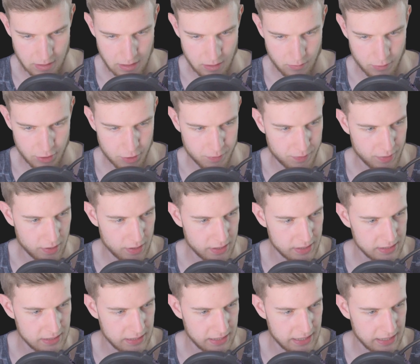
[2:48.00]
Okay, which part
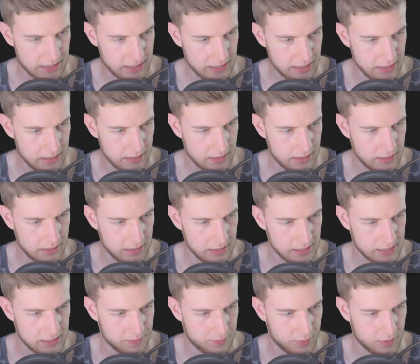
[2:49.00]
is lacking?
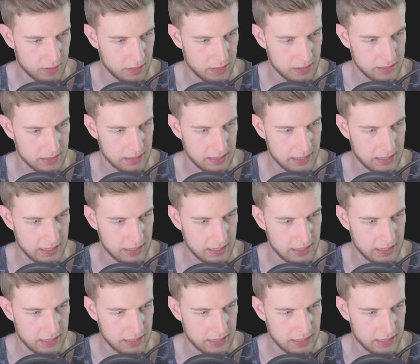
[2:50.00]
This part is